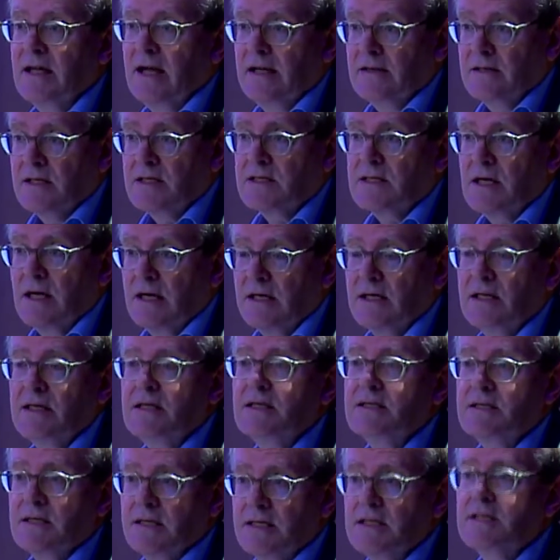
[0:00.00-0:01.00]
and this
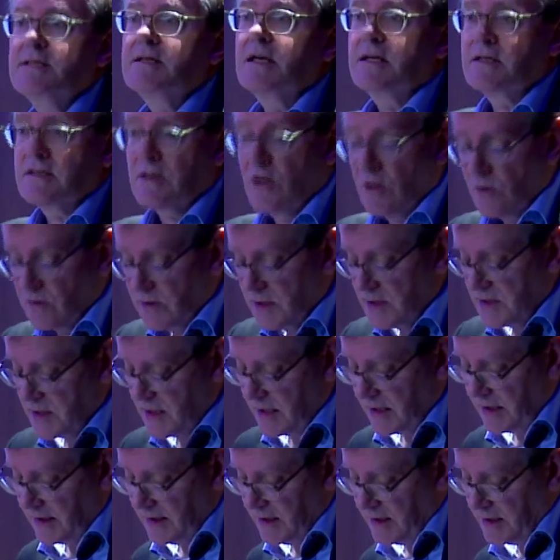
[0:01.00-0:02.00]
unease is as old as
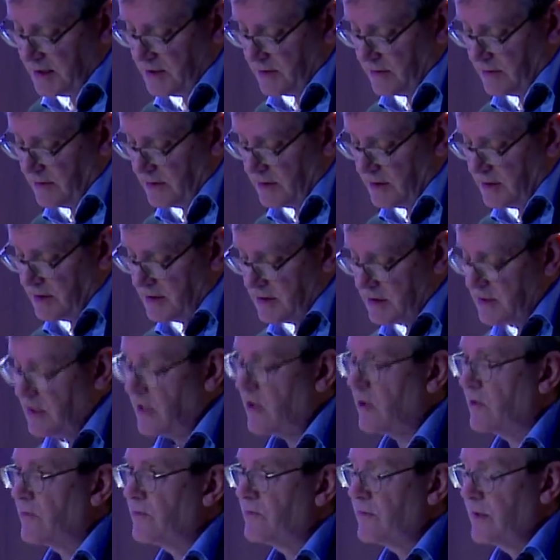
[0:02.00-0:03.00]
architecture
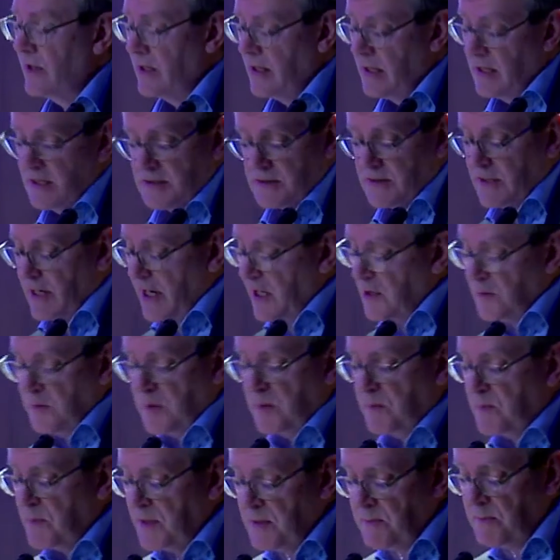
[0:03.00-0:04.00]
itself. So the
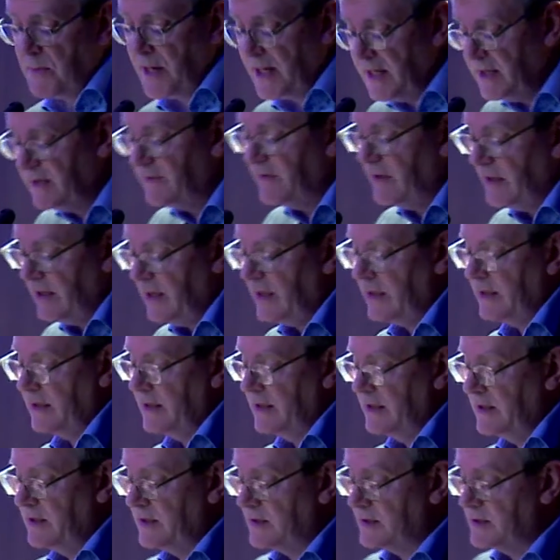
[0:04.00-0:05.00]
argument being made there
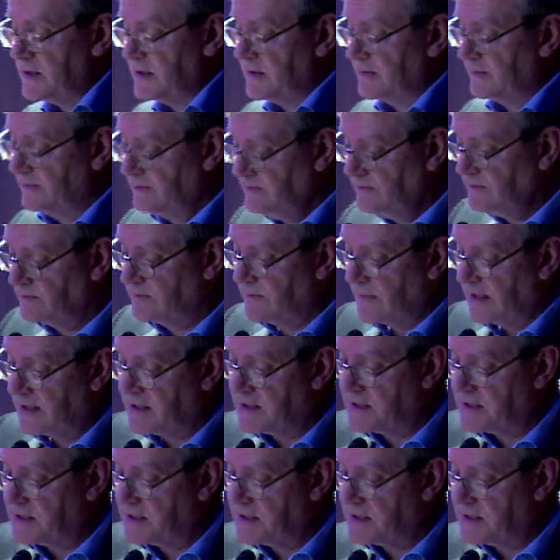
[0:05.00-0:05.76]
is that a